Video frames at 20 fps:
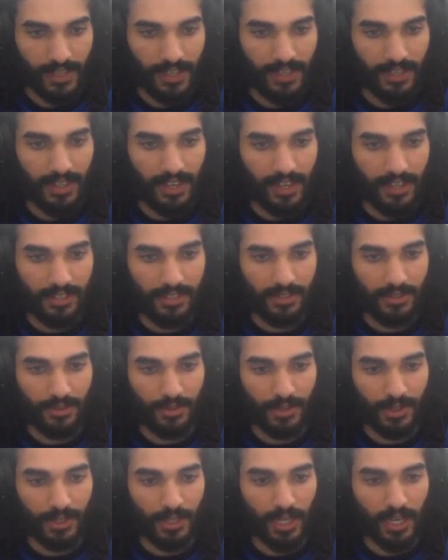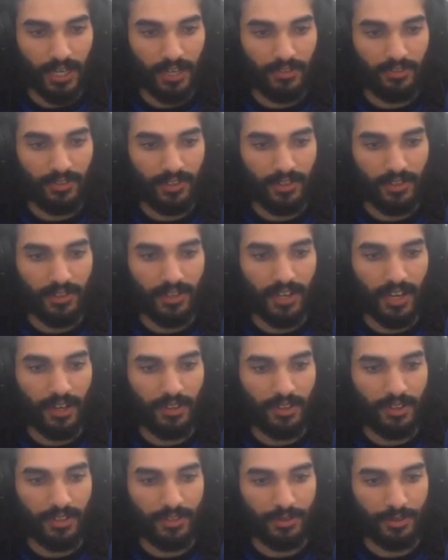Yes, we're trying to figure it
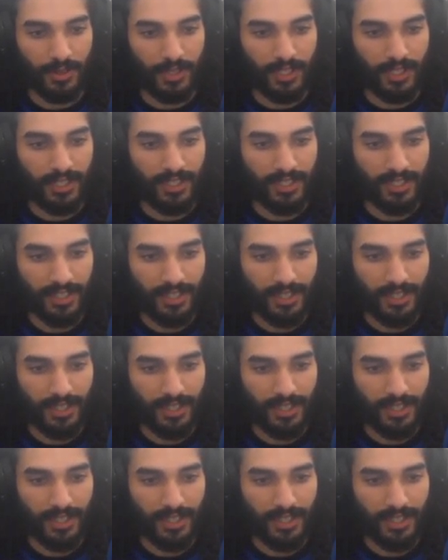out this week.